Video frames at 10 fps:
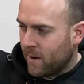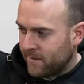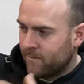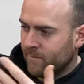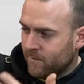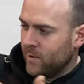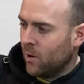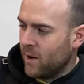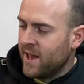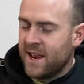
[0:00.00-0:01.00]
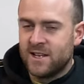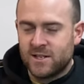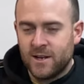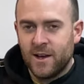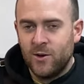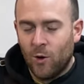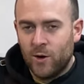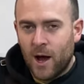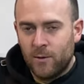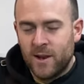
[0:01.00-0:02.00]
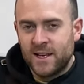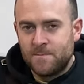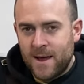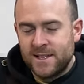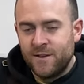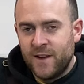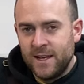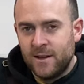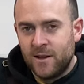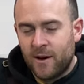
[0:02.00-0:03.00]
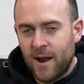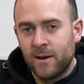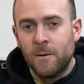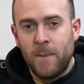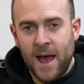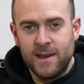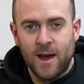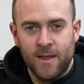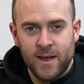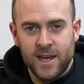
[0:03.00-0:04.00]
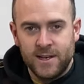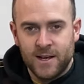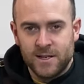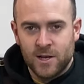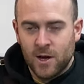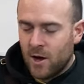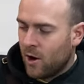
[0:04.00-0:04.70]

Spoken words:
But, you know, it is no doubt an expensive heater to run compared to other heaters